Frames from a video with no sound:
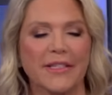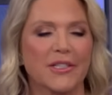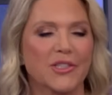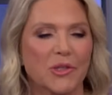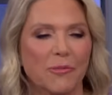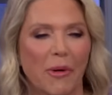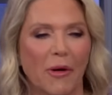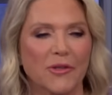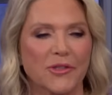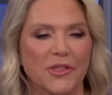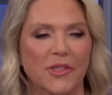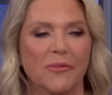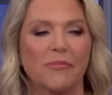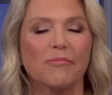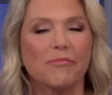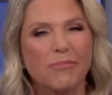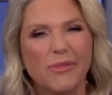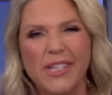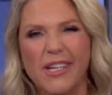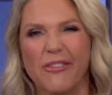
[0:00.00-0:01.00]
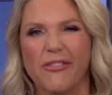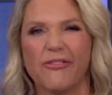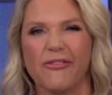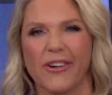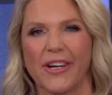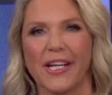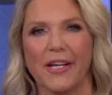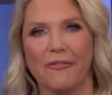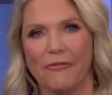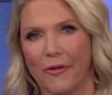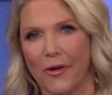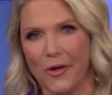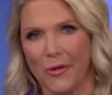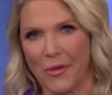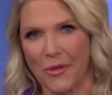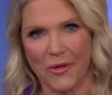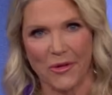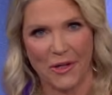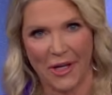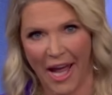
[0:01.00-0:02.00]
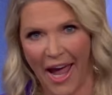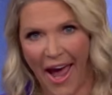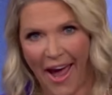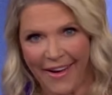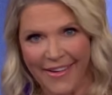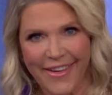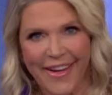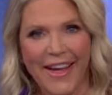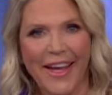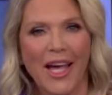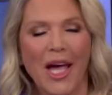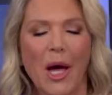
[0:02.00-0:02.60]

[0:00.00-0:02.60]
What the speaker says: and then she posted a pretty funny photo with her cat.